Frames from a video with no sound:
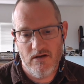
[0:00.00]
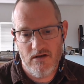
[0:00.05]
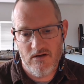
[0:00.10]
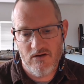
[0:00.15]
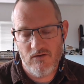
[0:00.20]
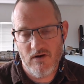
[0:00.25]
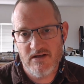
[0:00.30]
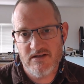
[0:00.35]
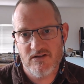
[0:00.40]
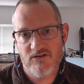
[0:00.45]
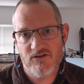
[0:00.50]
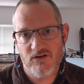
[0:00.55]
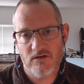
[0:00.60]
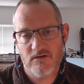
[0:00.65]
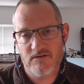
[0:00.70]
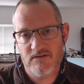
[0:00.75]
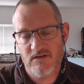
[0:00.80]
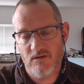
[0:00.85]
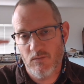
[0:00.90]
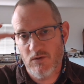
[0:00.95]
in greater
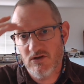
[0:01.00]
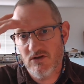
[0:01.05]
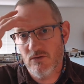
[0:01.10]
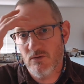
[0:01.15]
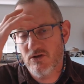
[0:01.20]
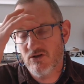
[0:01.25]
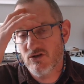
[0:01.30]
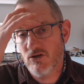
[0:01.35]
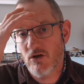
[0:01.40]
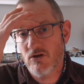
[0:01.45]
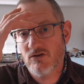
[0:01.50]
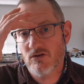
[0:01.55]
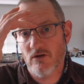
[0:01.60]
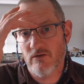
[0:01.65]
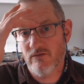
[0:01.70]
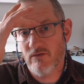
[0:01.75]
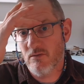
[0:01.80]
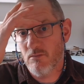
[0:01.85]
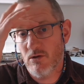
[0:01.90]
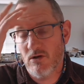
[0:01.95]
chunks than we do in church
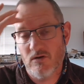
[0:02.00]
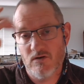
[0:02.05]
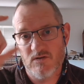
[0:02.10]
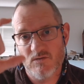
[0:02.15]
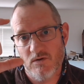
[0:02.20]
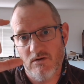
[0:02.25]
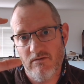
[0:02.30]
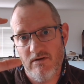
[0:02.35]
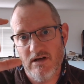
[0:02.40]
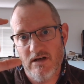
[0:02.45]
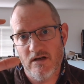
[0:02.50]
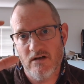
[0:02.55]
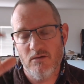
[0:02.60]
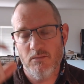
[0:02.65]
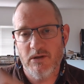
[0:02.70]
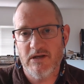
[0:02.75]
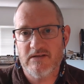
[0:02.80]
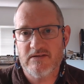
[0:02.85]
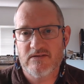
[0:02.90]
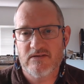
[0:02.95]
often, because we read little
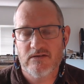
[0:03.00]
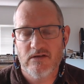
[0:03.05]
bits,